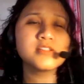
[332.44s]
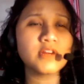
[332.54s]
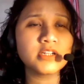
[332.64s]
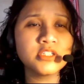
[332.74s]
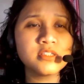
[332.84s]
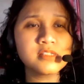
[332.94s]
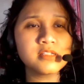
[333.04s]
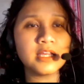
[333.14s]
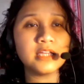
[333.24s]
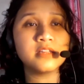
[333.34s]
instructions
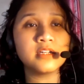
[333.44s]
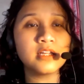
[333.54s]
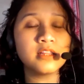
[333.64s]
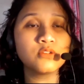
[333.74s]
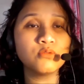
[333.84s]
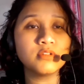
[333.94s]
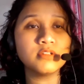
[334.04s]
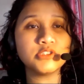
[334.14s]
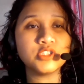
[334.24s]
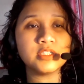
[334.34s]
later in the
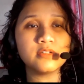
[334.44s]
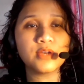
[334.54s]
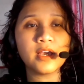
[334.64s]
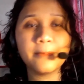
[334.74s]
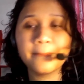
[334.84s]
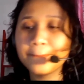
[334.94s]
Google Sheet, okay?